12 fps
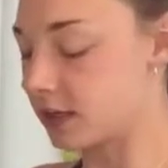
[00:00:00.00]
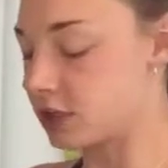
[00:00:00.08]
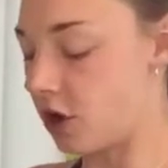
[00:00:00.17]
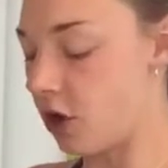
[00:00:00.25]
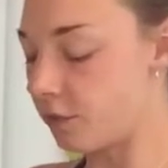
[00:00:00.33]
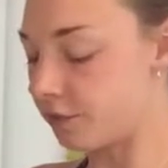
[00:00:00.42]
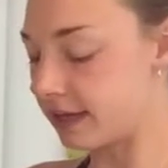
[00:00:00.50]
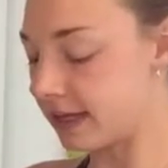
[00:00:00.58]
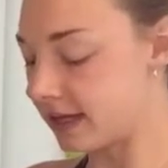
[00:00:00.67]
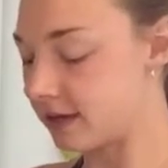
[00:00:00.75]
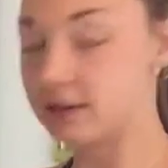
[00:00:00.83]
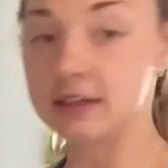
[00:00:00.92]
So
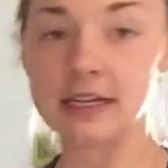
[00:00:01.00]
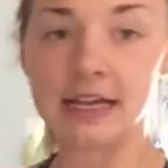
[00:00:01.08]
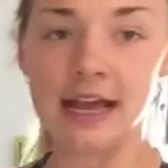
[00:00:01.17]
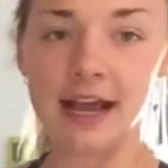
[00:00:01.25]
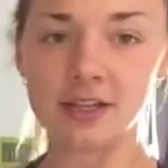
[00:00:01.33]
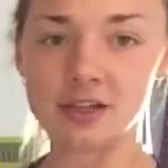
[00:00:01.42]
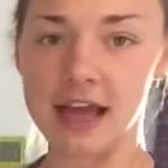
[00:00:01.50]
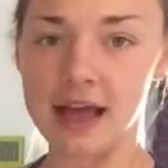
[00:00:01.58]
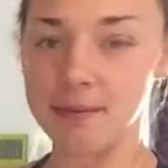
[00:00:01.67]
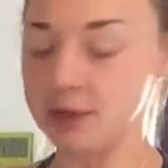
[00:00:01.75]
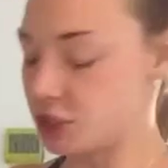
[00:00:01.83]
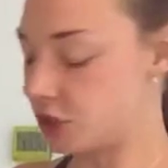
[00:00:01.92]
hopefully, I don't know
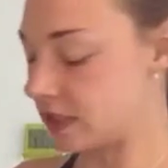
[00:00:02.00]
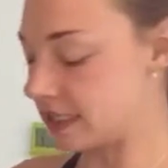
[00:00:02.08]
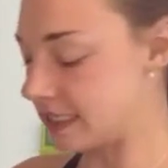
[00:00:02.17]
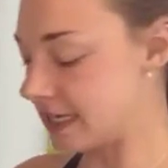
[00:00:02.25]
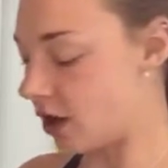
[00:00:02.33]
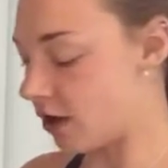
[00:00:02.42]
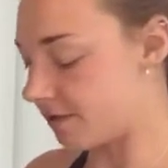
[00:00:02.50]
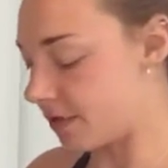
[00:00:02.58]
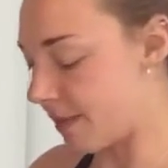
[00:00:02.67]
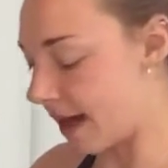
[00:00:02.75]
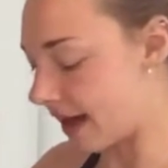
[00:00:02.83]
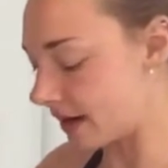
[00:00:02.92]
how much you can see of
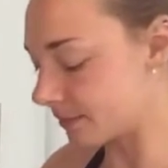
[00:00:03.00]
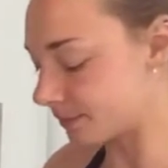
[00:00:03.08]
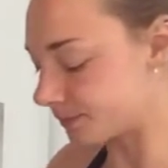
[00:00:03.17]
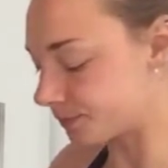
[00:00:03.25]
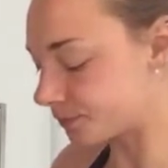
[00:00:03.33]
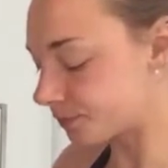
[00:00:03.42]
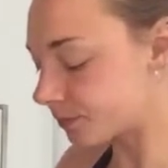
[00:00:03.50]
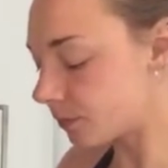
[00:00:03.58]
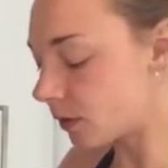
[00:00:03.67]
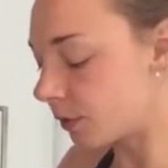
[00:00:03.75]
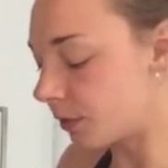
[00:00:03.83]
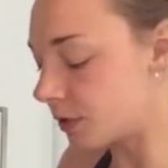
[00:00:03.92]
the pan,
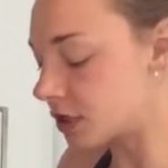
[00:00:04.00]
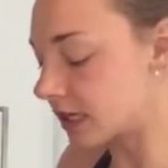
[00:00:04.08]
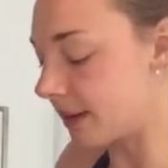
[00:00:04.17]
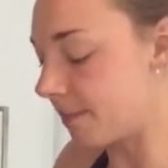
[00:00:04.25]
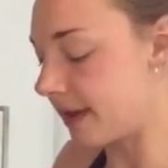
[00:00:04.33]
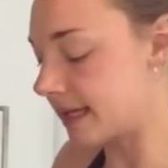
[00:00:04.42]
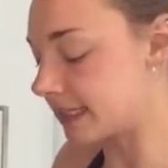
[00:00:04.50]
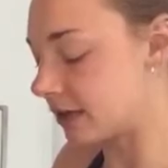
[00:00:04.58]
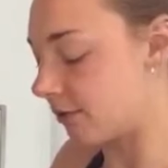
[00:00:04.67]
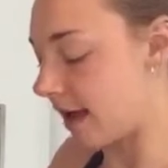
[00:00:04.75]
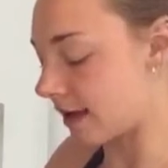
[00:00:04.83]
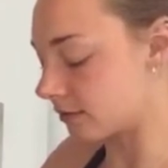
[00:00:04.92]
but we're just going to mix it
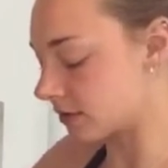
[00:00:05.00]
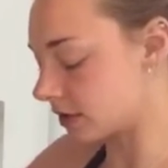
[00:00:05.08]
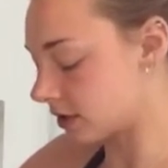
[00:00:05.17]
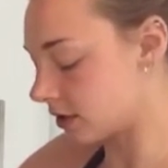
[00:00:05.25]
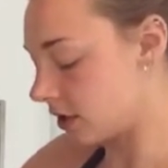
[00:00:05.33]
around.